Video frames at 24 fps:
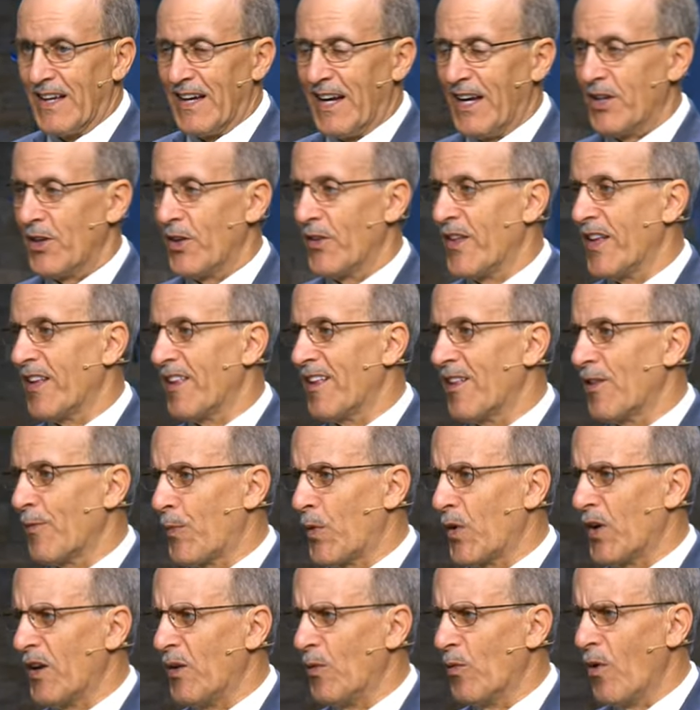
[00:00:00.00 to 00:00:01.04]
I know that gets
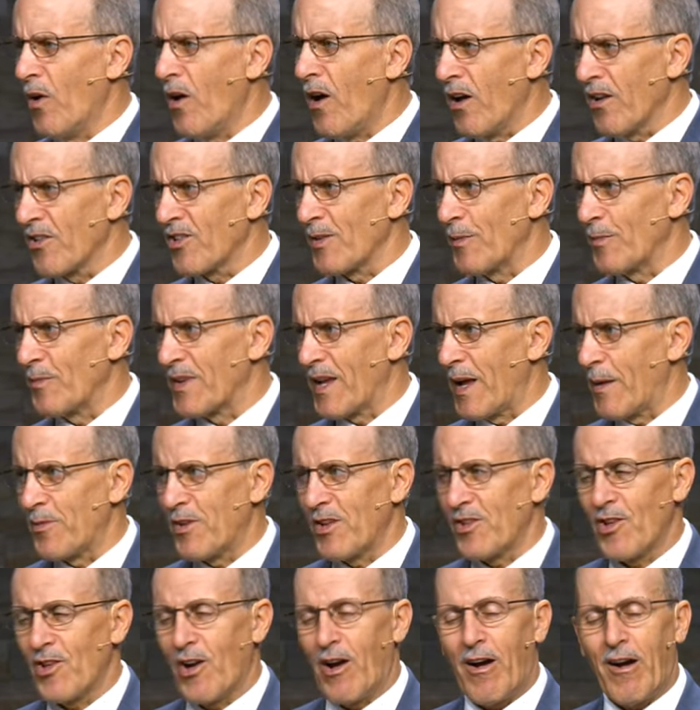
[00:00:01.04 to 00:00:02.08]
pretty raw sometimes.
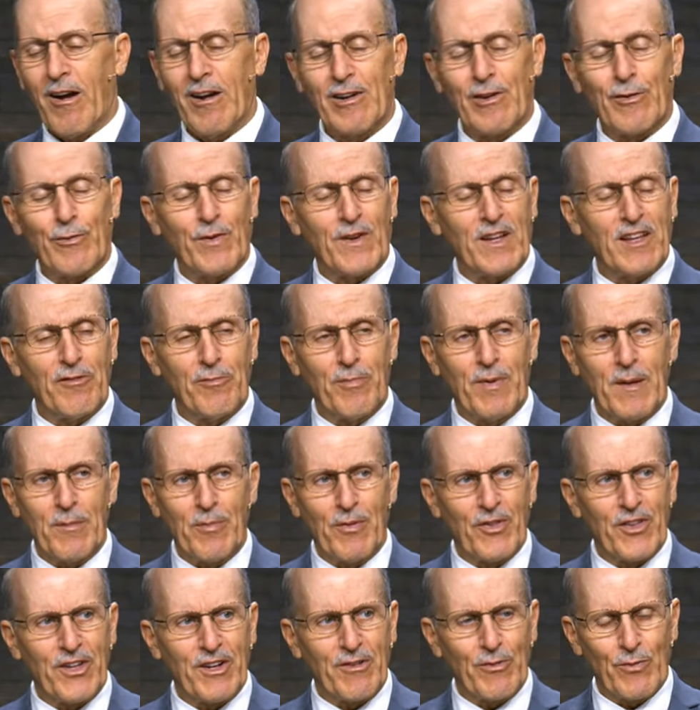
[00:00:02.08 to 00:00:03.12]
It's hard to forgive
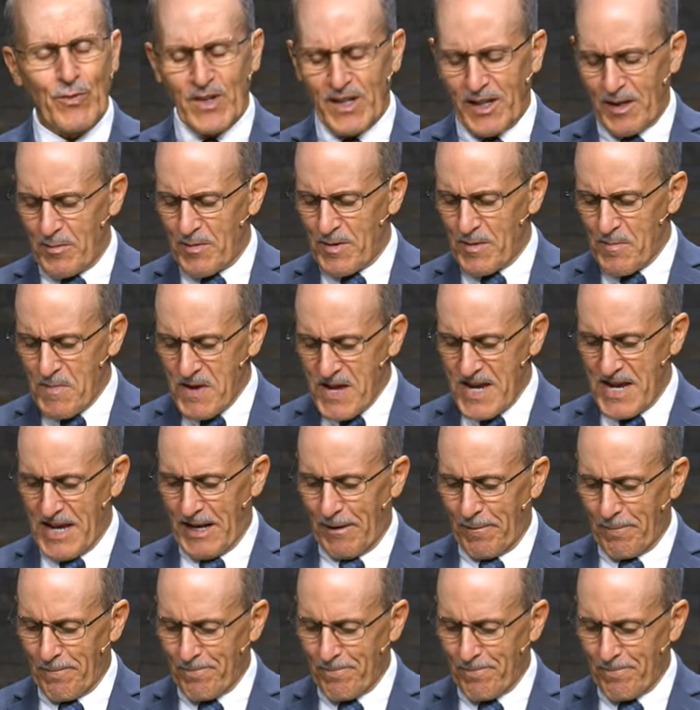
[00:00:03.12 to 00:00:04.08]
people that have really been mean.